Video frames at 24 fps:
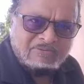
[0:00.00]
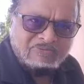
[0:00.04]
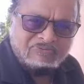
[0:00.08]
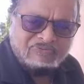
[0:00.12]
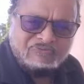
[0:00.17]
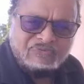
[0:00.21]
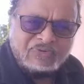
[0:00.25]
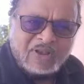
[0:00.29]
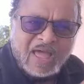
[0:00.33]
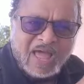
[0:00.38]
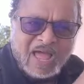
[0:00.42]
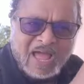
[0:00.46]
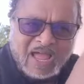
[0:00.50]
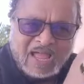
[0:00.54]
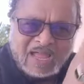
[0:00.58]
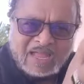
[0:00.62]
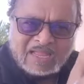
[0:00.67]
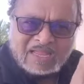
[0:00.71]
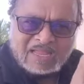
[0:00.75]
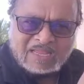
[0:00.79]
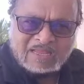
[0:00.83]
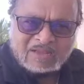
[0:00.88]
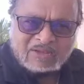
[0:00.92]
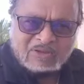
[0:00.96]

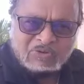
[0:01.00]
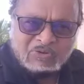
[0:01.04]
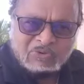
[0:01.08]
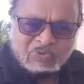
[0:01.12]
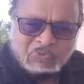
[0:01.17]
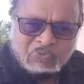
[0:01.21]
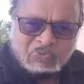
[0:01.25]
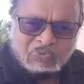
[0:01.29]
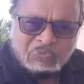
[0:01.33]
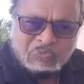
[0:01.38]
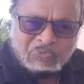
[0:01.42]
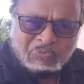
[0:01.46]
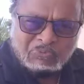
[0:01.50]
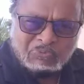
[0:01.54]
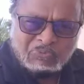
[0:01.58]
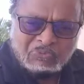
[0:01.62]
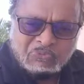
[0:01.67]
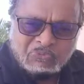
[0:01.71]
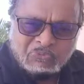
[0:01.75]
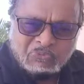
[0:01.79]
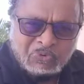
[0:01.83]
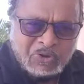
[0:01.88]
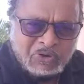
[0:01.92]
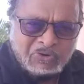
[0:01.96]
fly
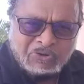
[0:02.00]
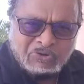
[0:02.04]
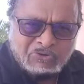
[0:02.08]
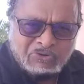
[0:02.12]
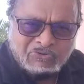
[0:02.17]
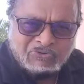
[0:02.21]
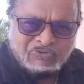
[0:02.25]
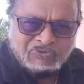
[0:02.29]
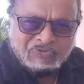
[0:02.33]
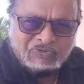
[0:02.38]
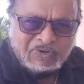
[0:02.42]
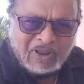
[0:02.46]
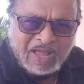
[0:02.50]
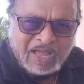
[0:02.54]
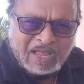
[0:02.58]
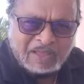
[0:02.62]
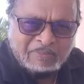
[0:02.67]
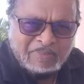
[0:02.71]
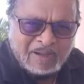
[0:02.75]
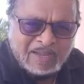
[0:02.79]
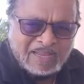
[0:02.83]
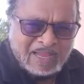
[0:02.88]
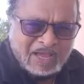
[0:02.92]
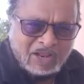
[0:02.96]
where he couldn't fly
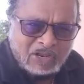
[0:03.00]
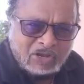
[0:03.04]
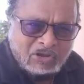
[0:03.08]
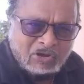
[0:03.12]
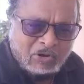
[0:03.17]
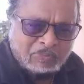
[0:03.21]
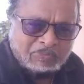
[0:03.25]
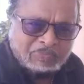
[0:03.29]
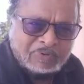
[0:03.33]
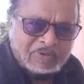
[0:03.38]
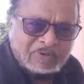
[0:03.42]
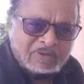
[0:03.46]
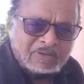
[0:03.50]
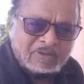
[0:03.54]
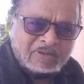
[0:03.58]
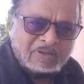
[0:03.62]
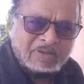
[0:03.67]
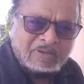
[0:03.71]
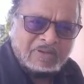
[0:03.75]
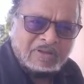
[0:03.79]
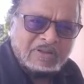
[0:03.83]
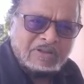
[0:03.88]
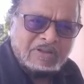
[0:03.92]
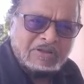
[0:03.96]
by helicopter,
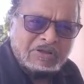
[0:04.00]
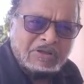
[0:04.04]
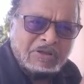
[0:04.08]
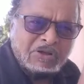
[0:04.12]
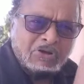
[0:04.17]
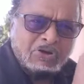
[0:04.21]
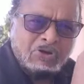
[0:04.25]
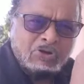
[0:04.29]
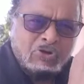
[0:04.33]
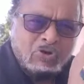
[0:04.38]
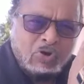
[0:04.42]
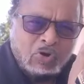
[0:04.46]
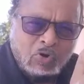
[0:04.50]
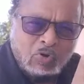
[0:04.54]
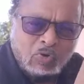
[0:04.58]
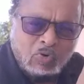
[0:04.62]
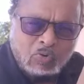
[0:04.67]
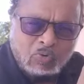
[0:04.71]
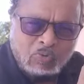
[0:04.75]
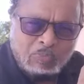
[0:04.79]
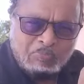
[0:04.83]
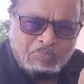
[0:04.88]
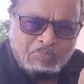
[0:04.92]
go